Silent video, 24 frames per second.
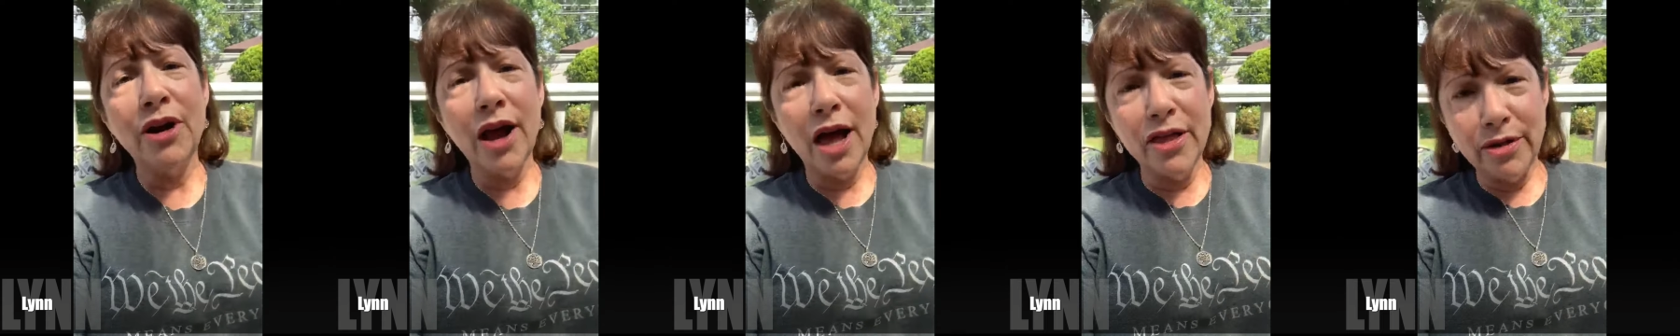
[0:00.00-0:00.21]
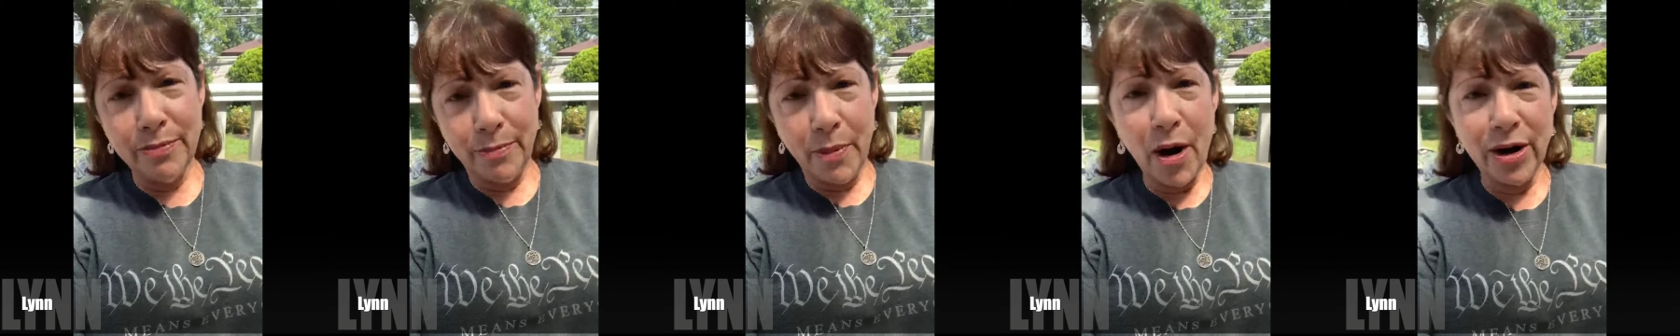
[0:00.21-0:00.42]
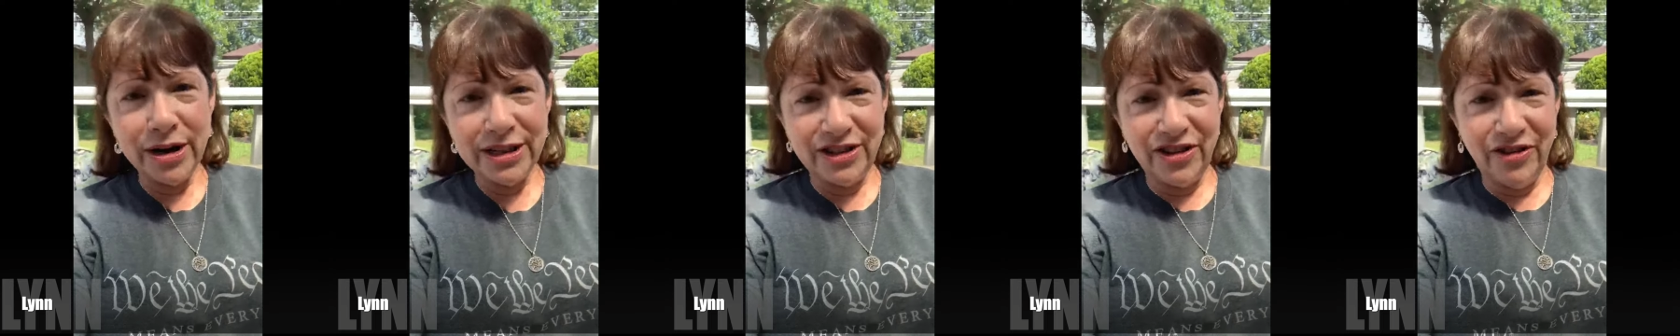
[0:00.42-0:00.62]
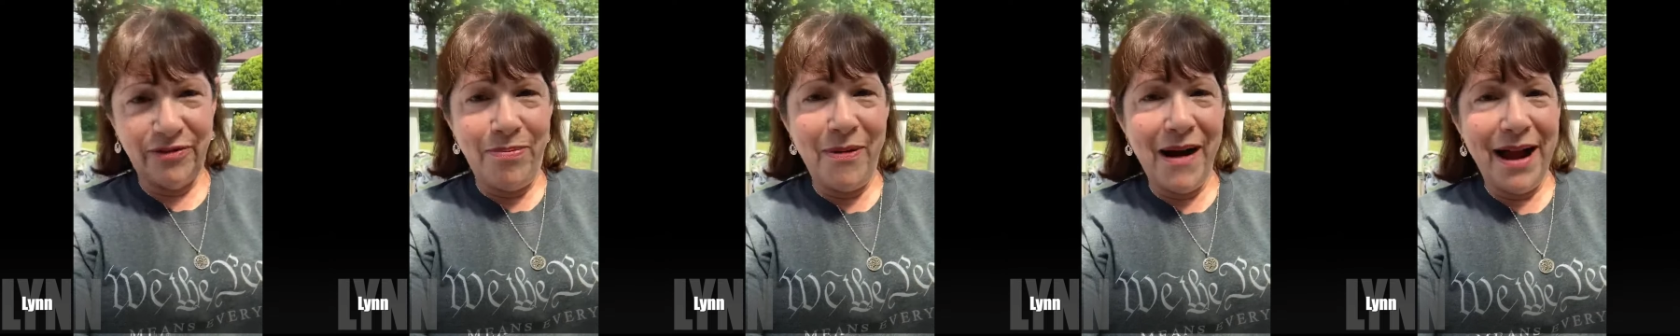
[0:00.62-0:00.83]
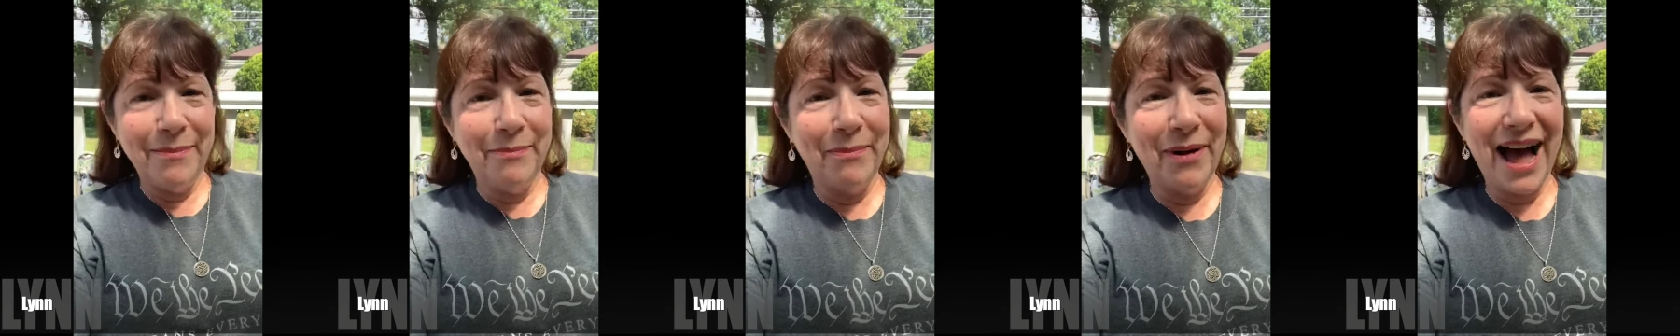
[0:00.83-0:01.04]
other parts of
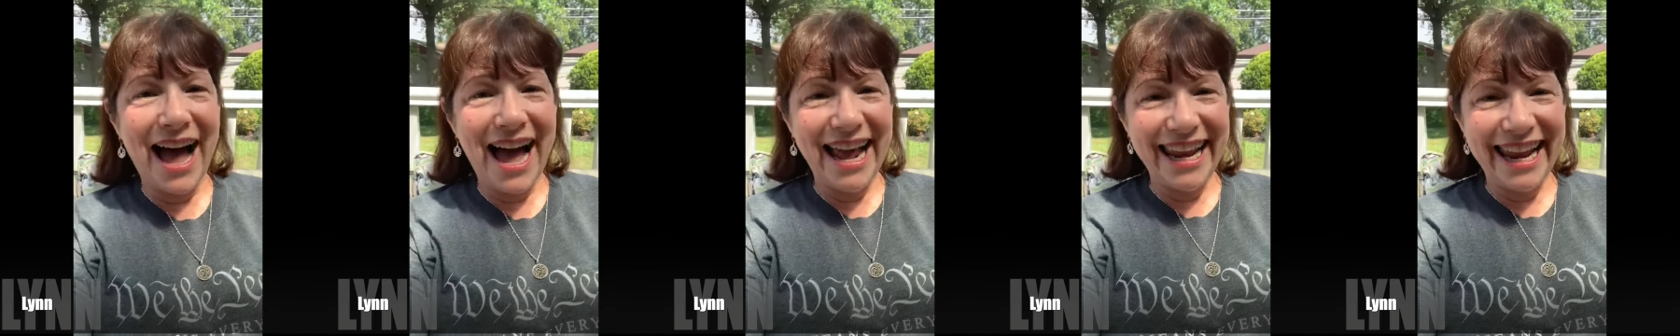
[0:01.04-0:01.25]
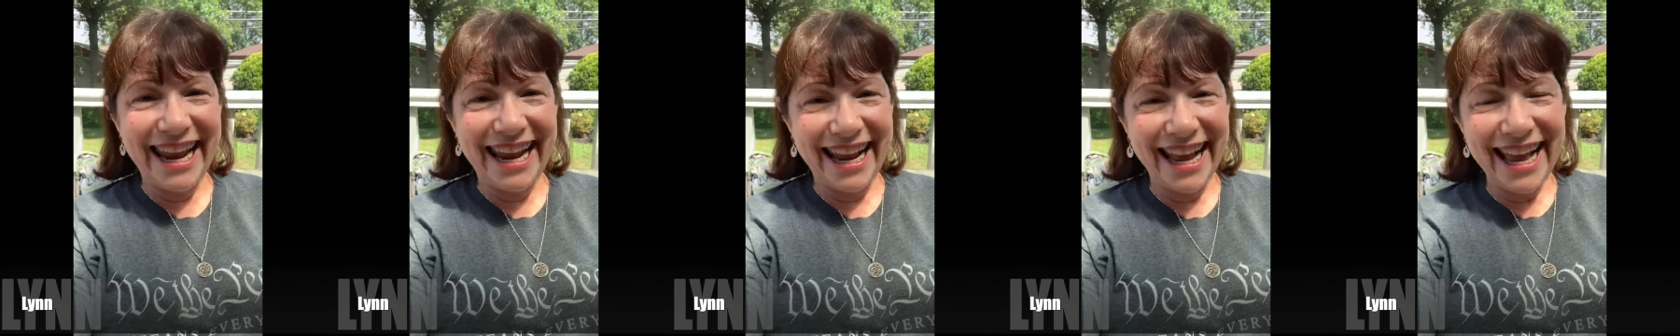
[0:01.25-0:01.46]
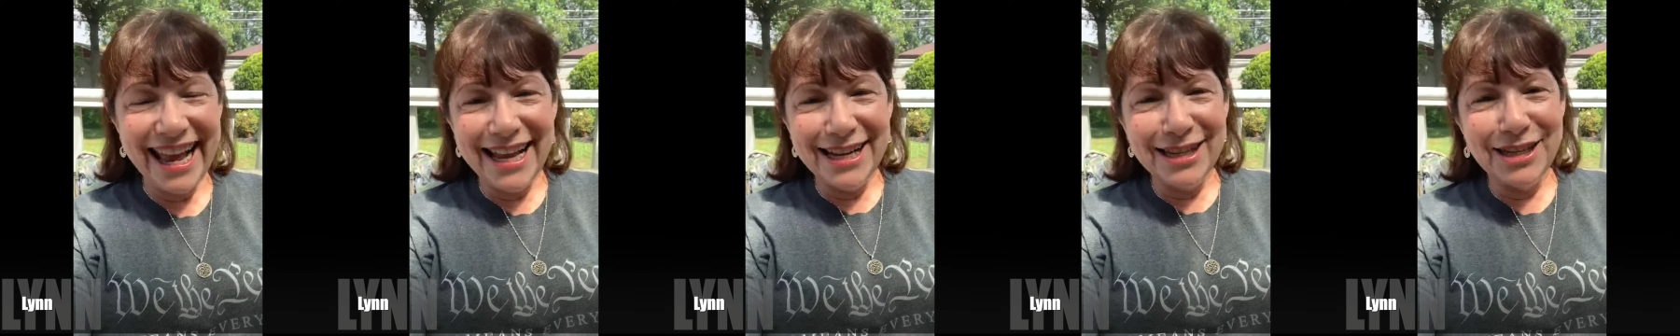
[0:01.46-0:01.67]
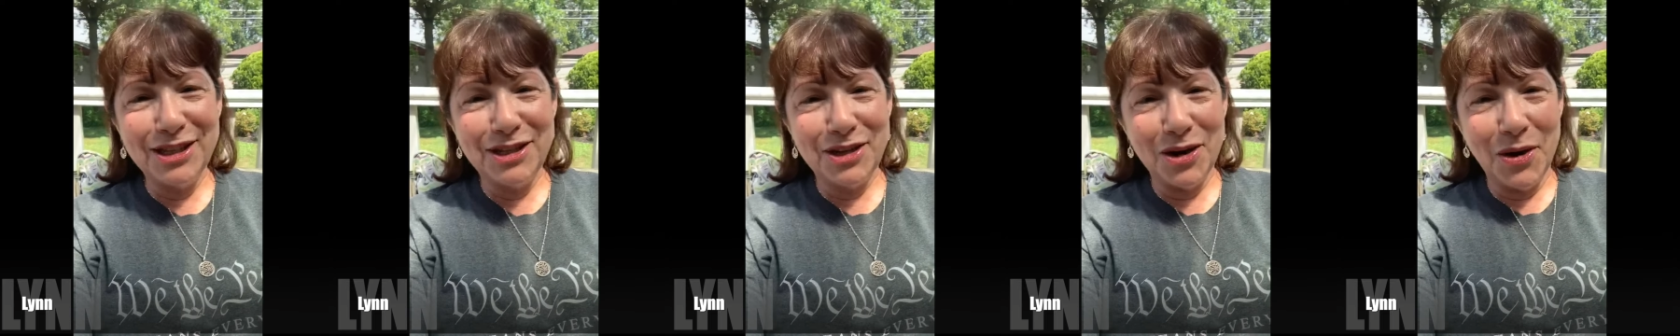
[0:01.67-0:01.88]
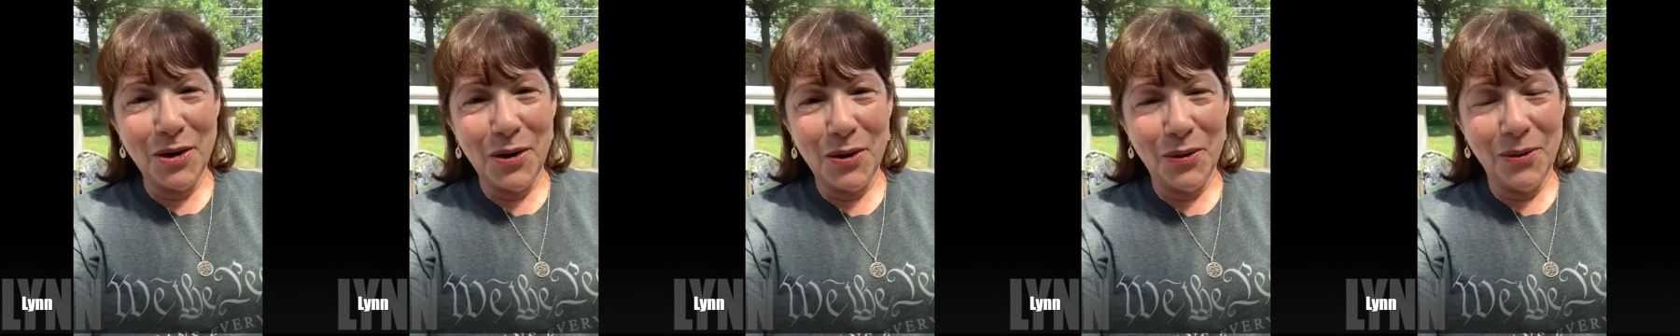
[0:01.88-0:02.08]
my body.
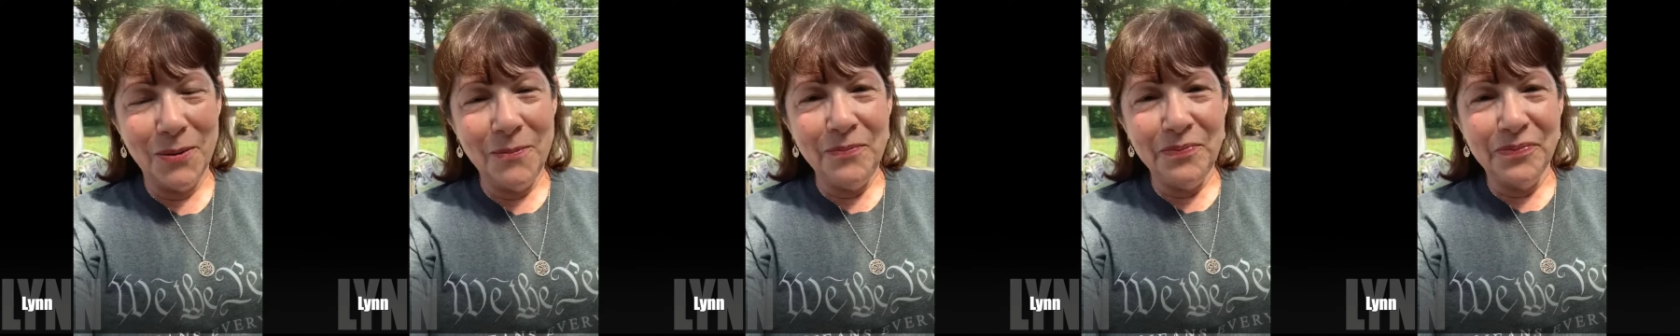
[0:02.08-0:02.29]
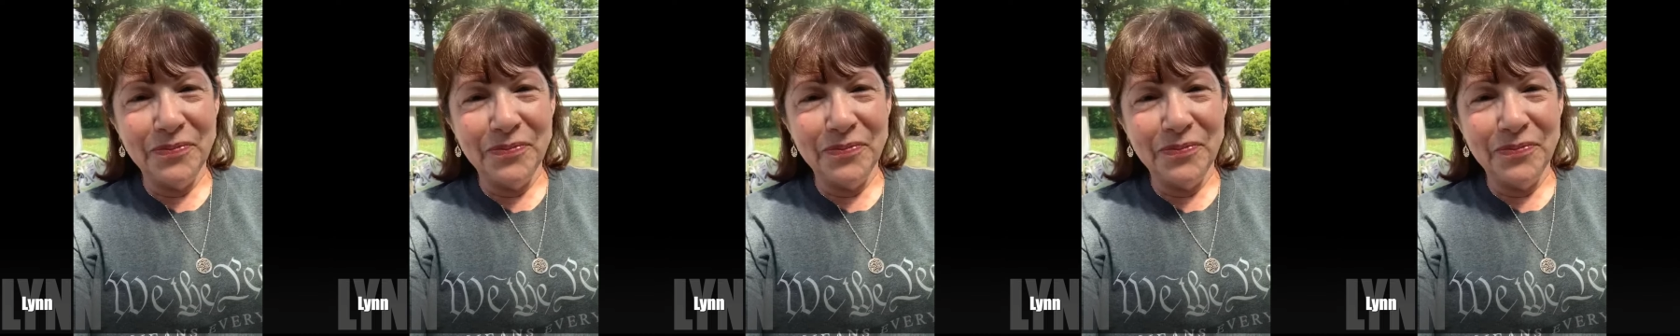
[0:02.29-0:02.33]
So,